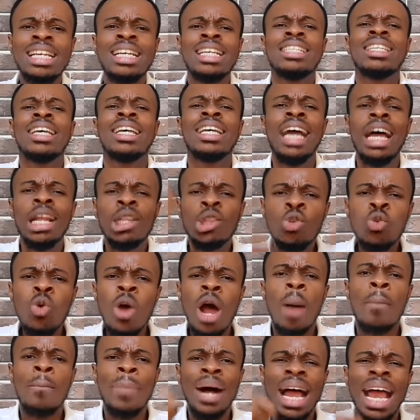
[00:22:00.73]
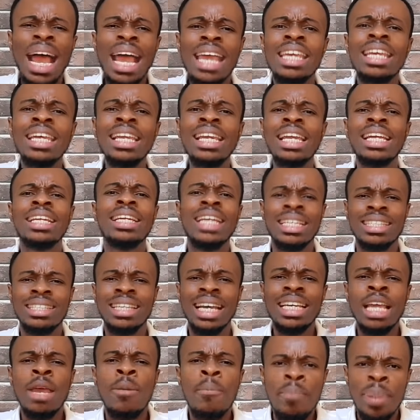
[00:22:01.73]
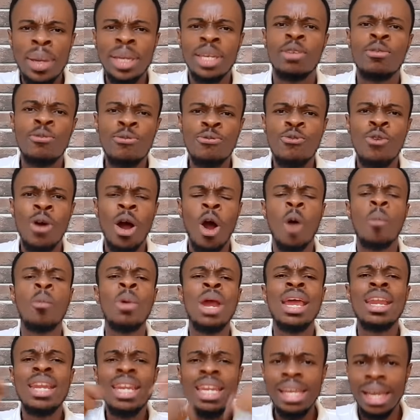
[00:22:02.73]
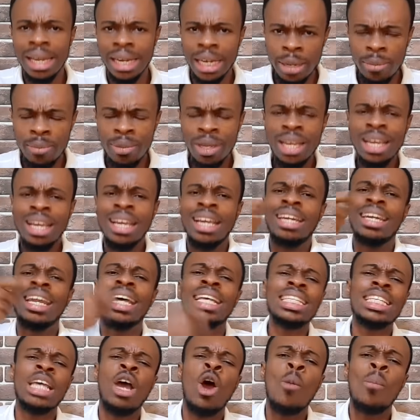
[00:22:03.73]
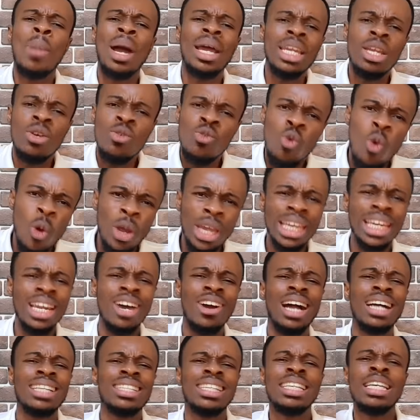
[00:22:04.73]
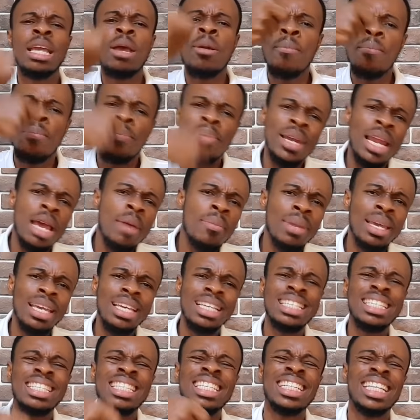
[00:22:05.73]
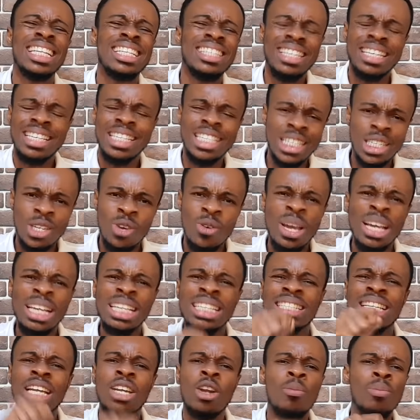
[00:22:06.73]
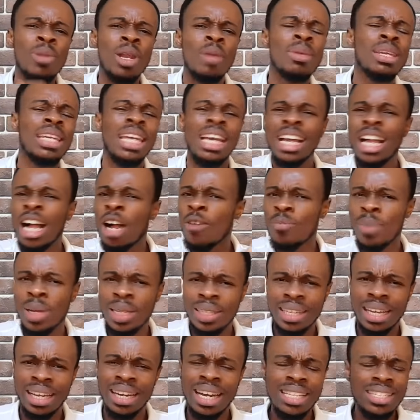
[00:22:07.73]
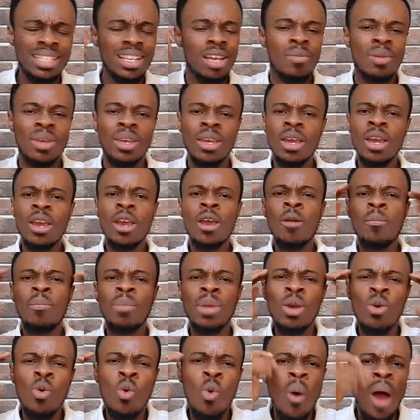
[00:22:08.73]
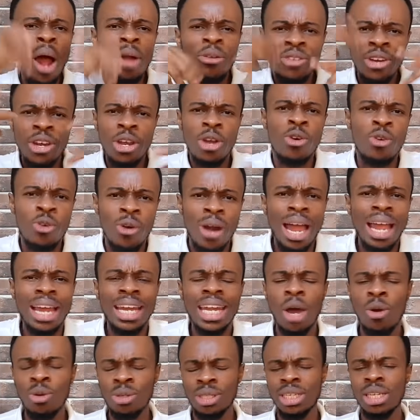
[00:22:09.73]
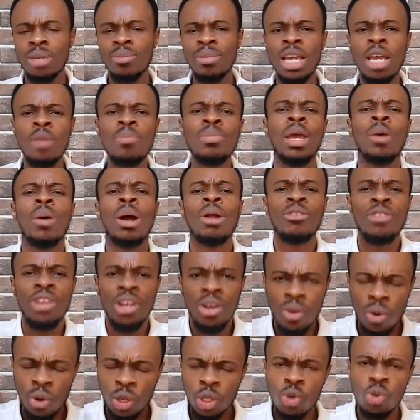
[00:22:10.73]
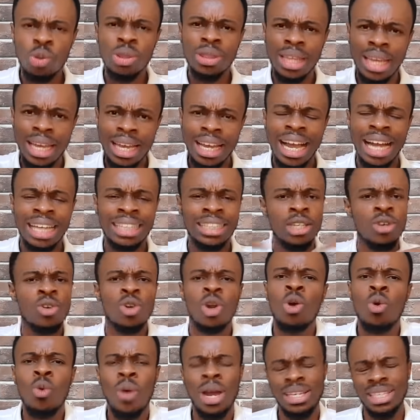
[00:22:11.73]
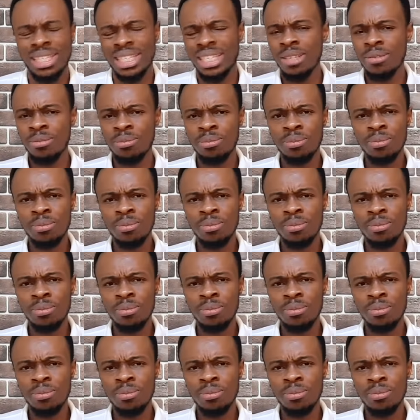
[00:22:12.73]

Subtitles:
say ya to aba e leaders ye yin peninfua omu eni enim. Nase omani mko ye na kasi yen blame citizens no instead of blaming the government. And nasabi, me wa dream cry that would trim nebi wa dream no, you think anti-clockwise.